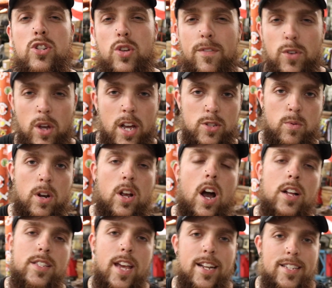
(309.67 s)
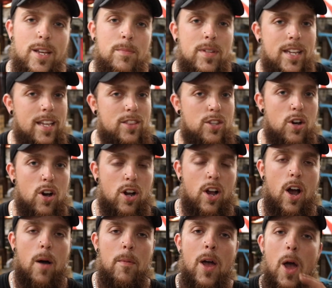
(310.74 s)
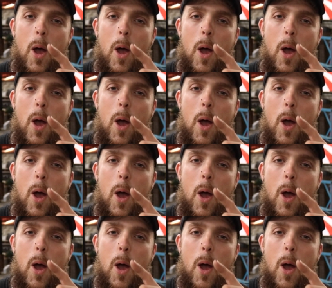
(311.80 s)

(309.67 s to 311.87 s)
So if you guys wanna contact him to get the hookup,